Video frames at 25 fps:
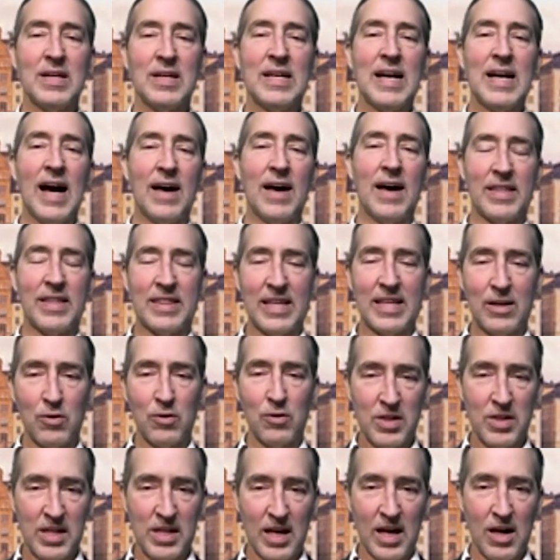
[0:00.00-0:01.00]
and that they don't see
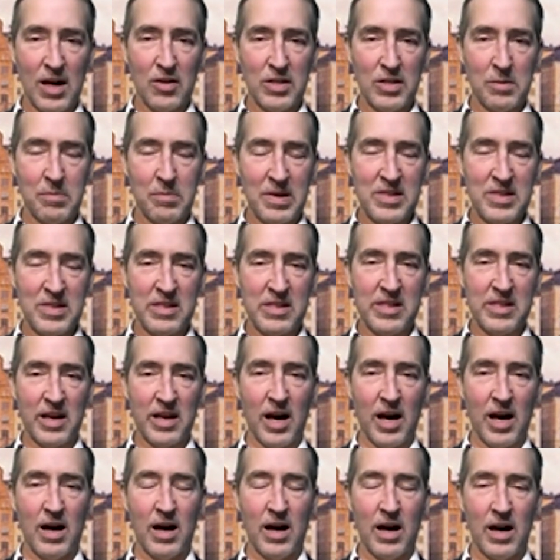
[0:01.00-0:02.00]
a healthy business
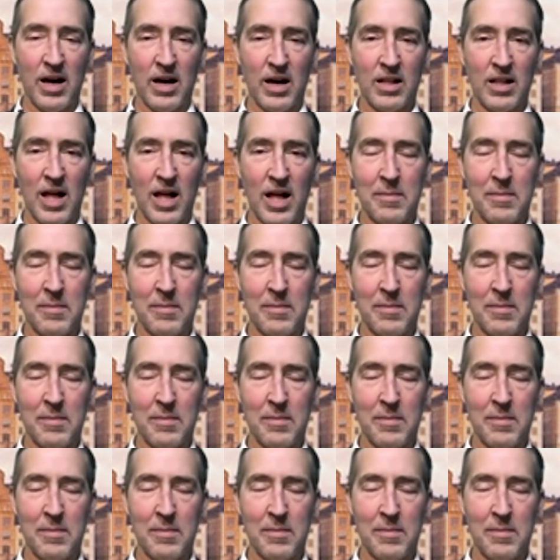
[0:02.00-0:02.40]
climate,